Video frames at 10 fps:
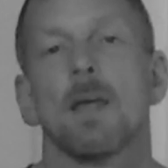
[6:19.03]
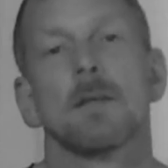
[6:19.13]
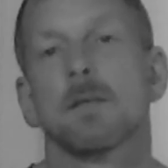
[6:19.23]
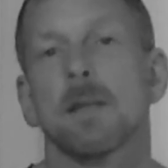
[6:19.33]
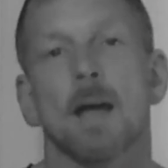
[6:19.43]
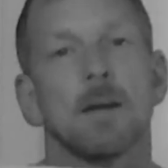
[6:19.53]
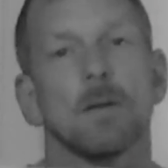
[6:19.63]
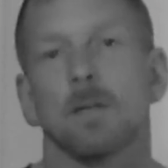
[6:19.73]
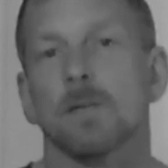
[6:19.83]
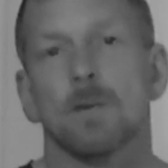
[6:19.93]
This is not
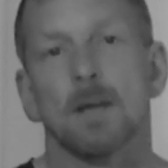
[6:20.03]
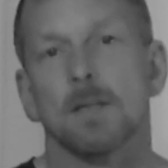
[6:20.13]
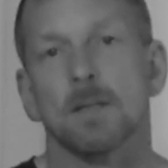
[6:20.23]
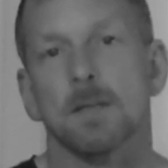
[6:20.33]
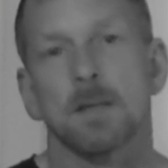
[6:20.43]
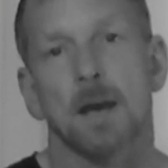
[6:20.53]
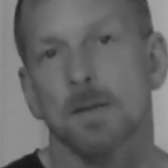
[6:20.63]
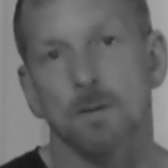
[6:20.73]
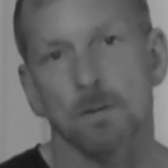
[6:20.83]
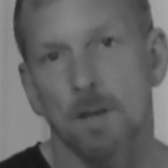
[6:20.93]
nearly as fancy as a
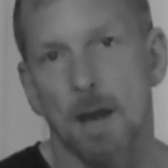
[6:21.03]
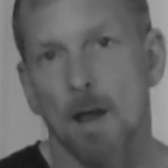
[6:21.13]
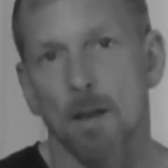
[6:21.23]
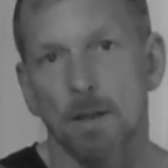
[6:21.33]
tasseled towel.